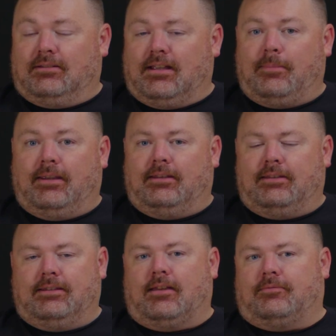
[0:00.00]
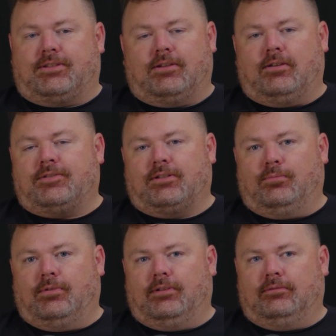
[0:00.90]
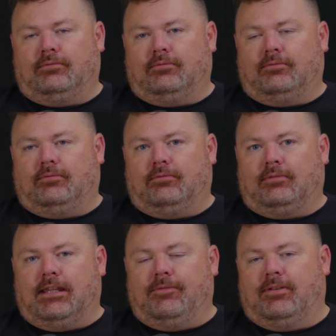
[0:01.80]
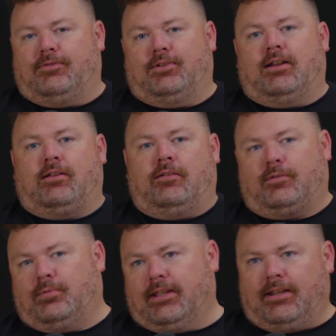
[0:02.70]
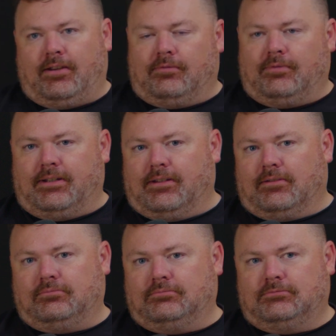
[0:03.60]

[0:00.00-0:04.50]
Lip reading: I mean, yeah. So if someone, even if they're not comfortable getting on video,